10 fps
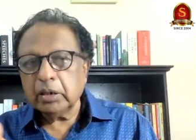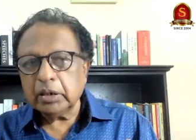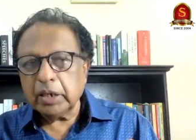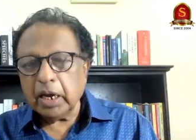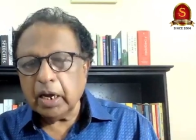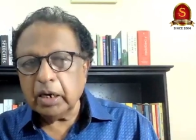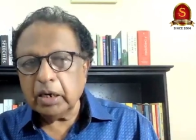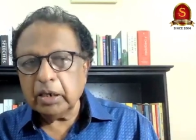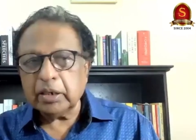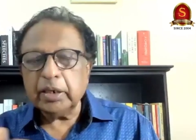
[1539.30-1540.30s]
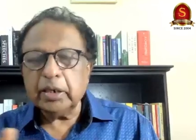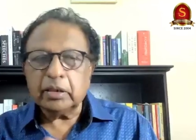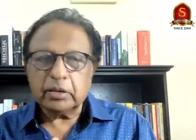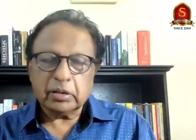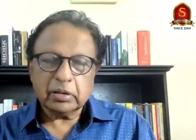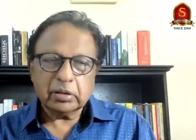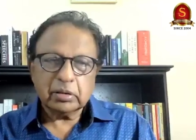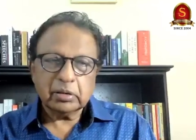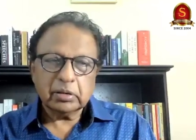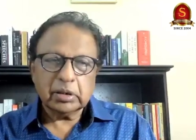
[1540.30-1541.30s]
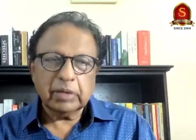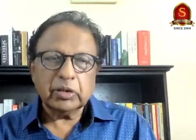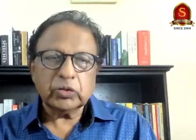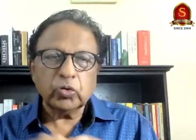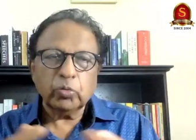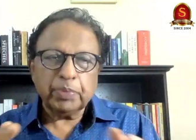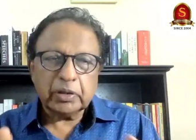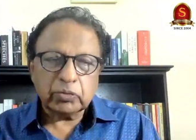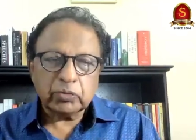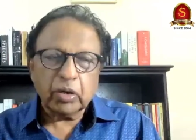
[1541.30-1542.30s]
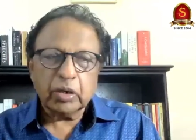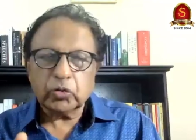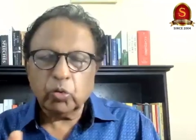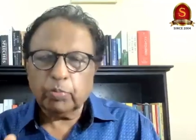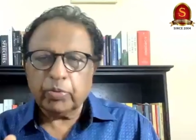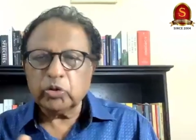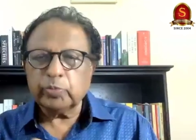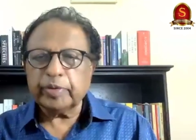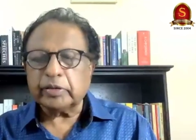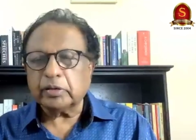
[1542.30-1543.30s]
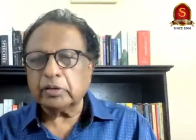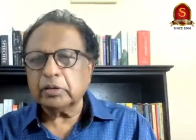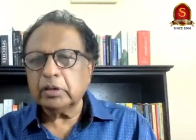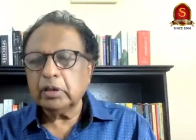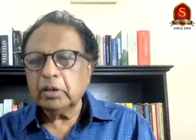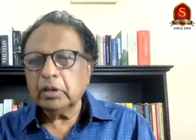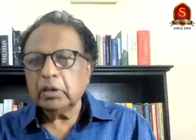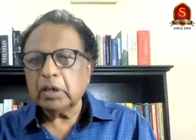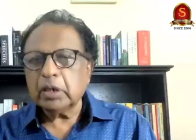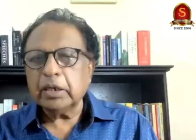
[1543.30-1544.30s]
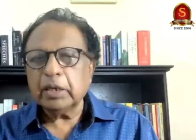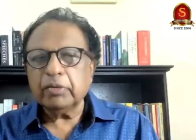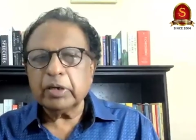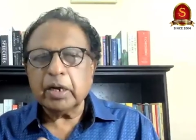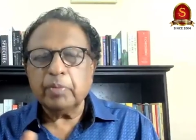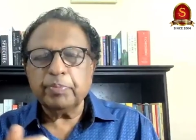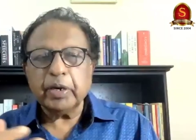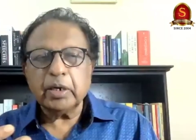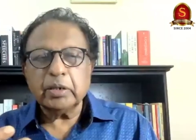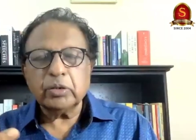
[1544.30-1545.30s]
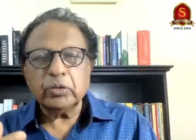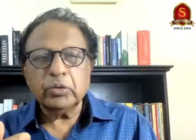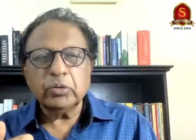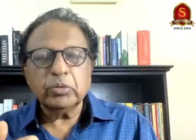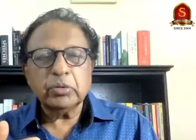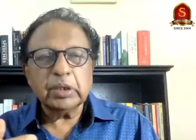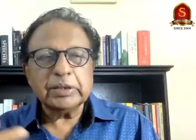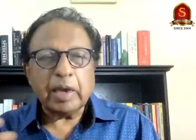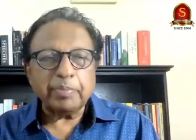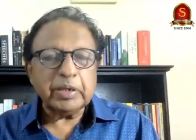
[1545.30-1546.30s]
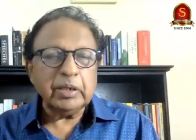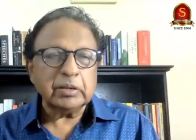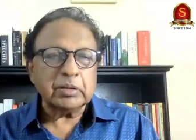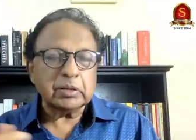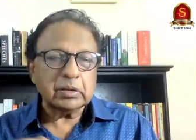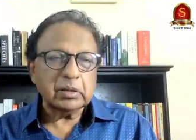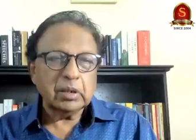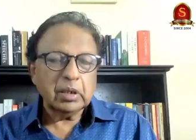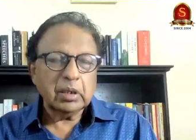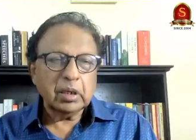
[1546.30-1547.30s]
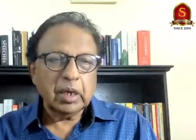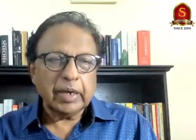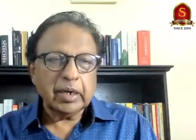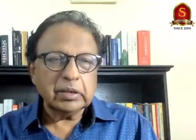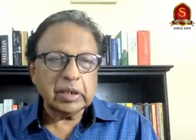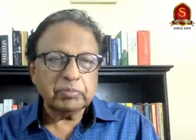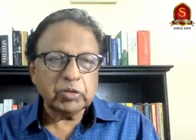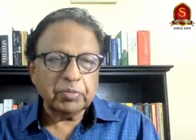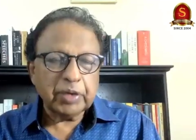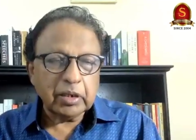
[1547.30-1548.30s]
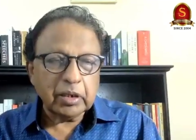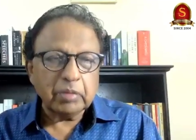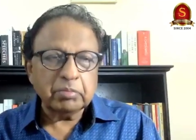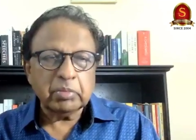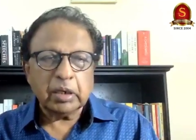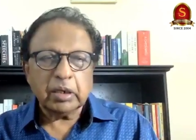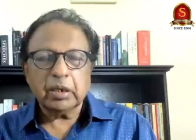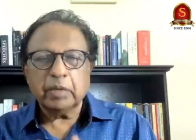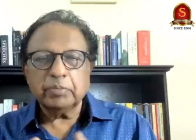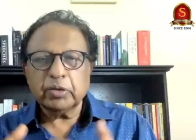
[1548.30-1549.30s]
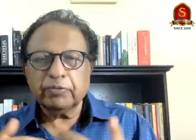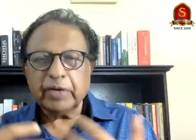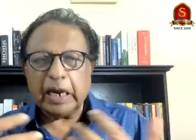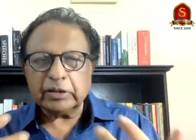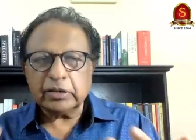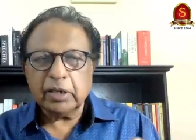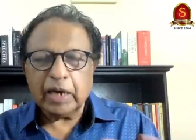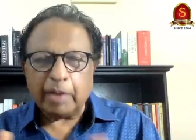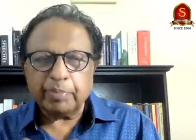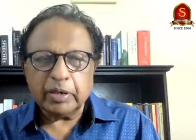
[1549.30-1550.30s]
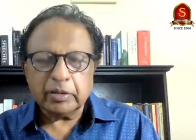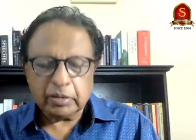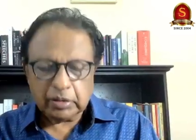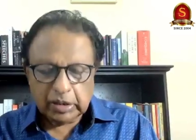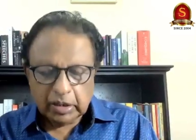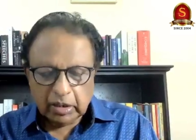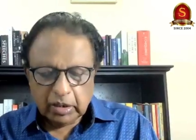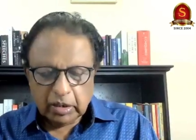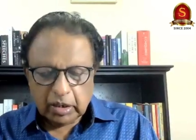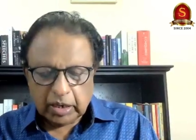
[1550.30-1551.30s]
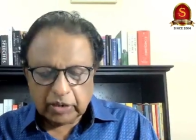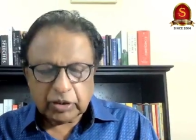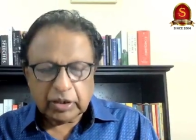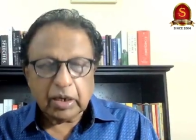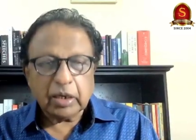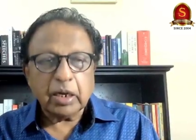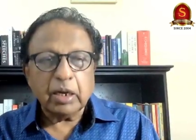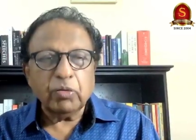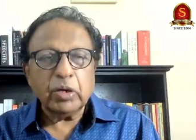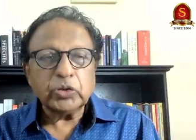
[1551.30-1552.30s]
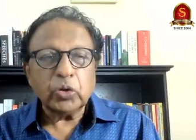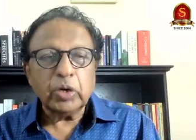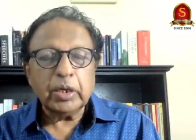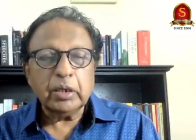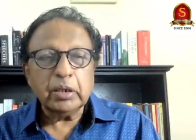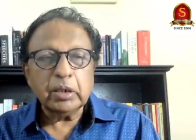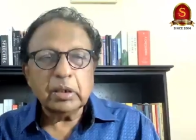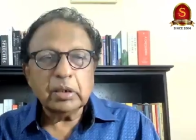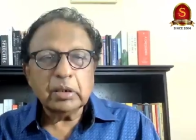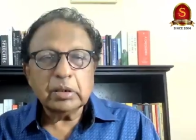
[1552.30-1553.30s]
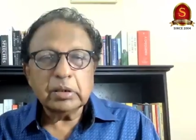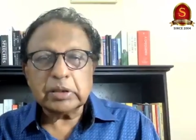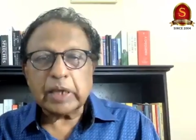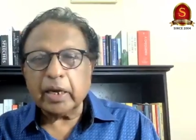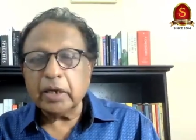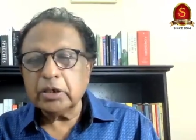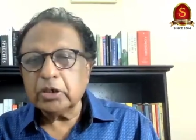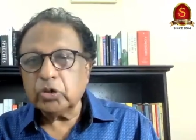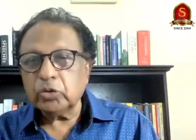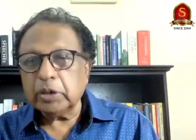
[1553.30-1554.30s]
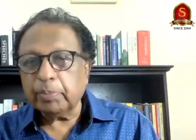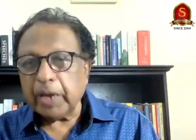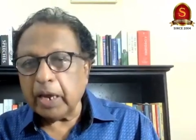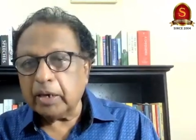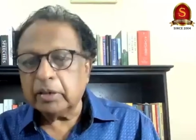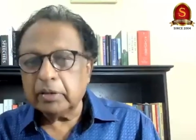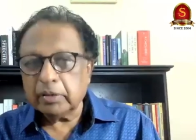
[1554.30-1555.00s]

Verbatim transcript: their earlier years, they were so peaceful and so prosperous that they were compared to the Japanese. And in terms of income and in terms of national happiness, uh, Sri Lanka was only second to Japan